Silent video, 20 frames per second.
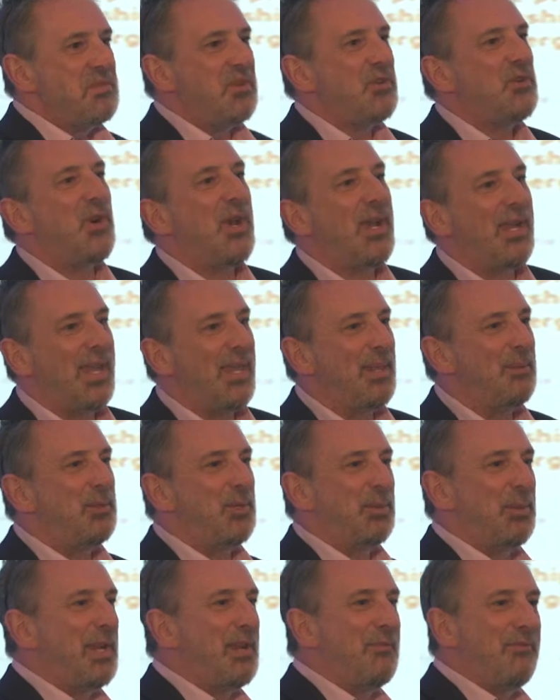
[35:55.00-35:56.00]
Try and get them
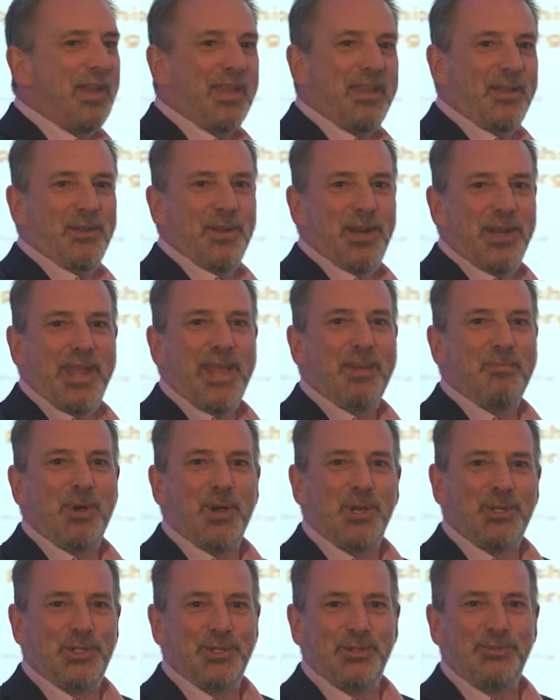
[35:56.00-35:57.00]
to innovate on a net
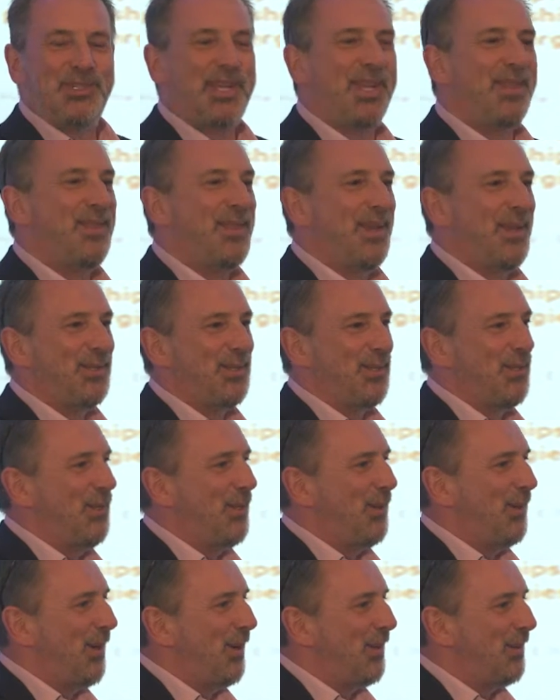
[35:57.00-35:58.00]
margin of 10,000
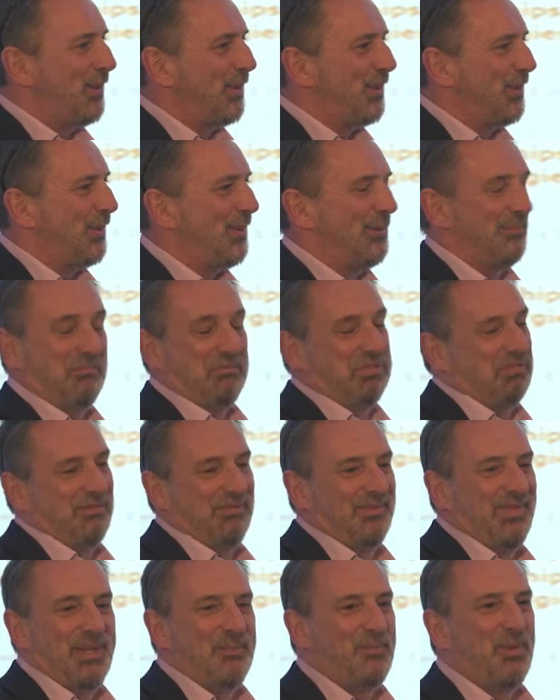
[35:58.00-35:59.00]
euros,
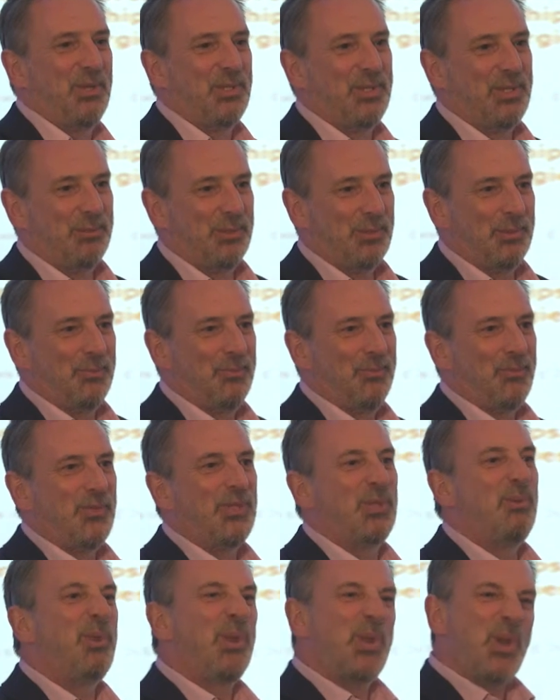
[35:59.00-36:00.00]
impossible.
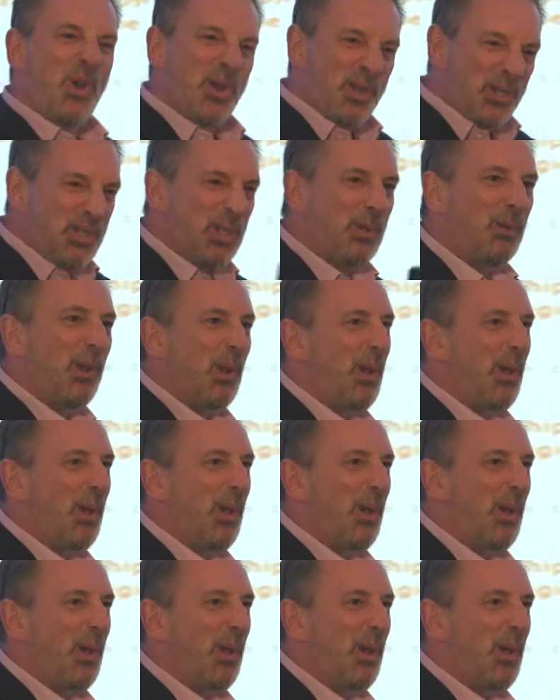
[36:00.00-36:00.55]
So we've got to do a